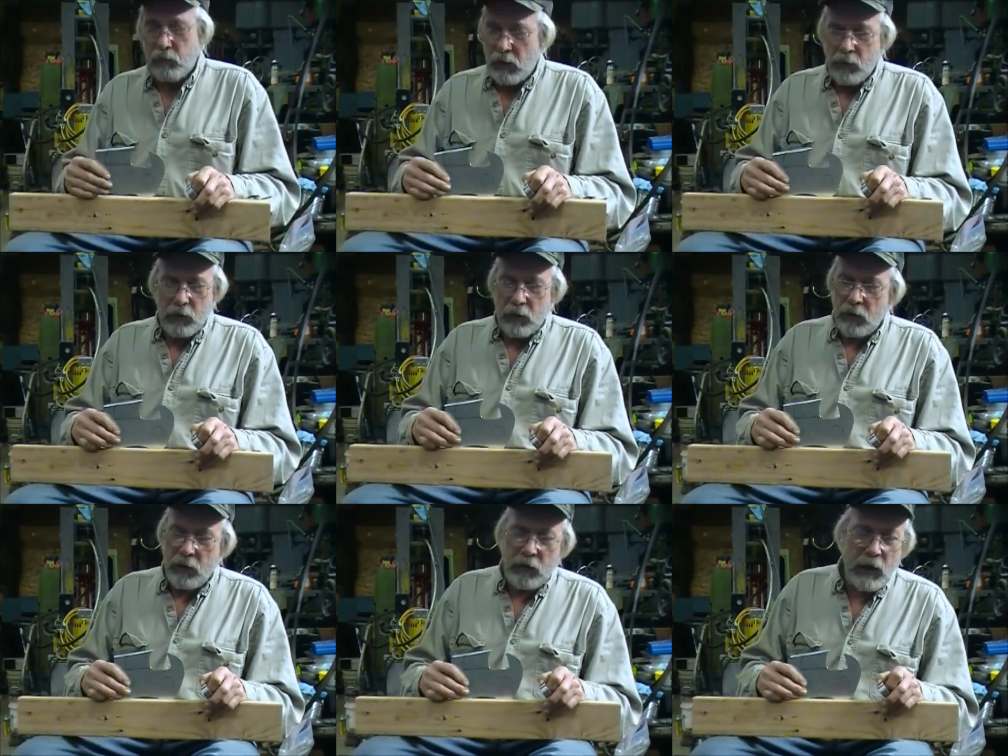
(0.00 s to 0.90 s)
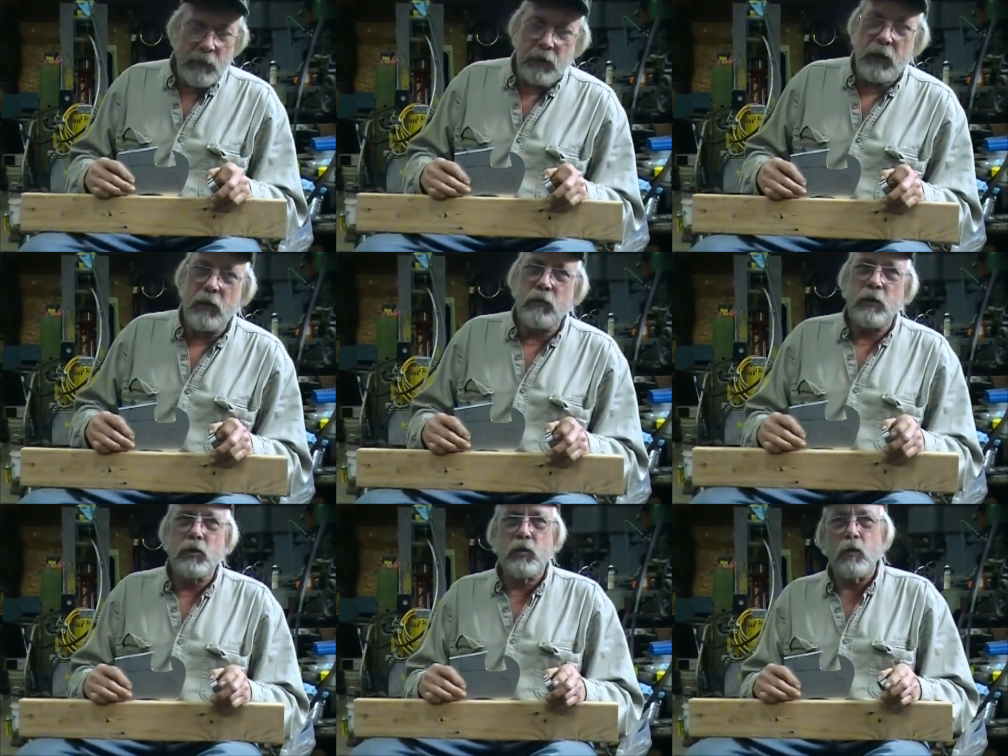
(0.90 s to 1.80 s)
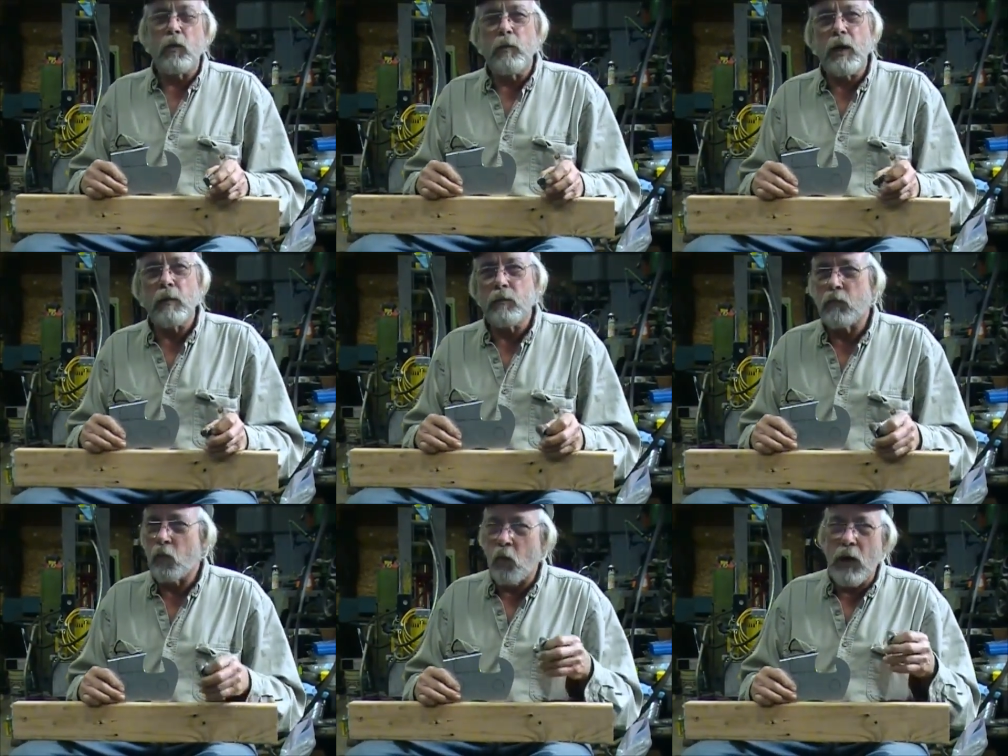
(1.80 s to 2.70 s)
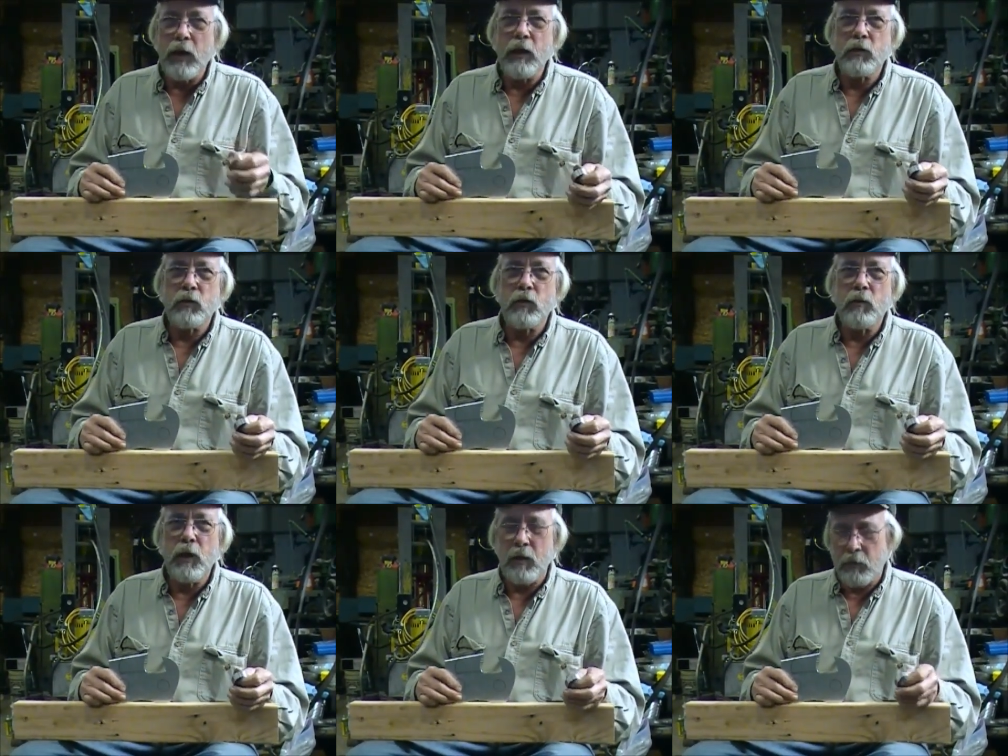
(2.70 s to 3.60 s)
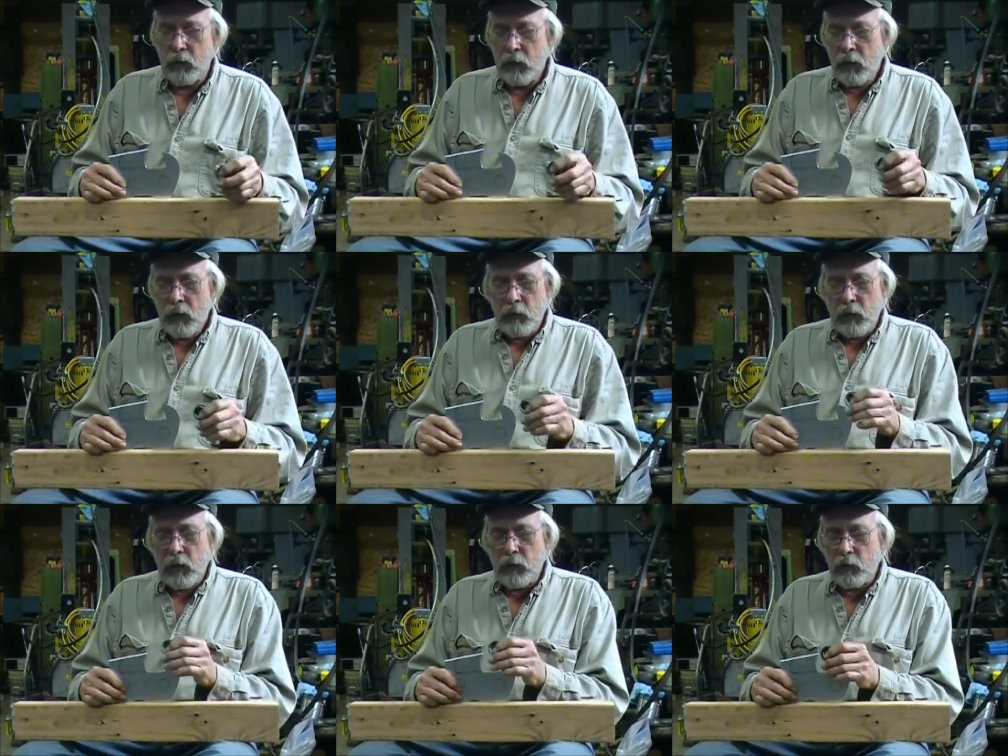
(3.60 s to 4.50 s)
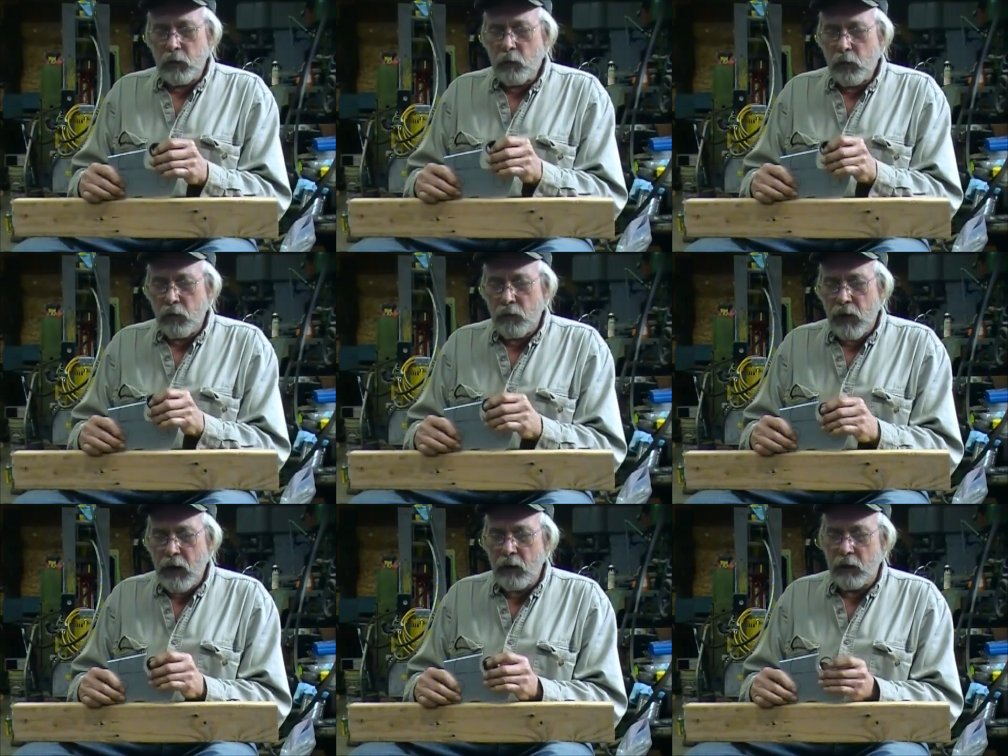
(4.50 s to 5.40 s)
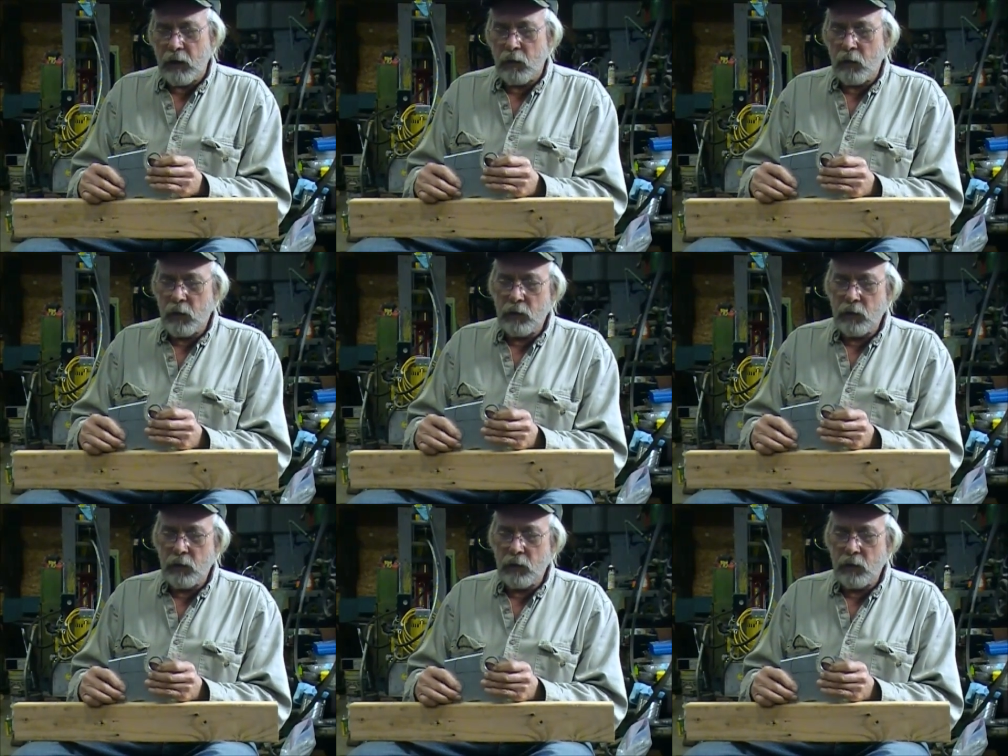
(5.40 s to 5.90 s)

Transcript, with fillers: people can do it, yeah, but they usually screw them up. Why do they screw them up? Because when you put a file in here, we're going to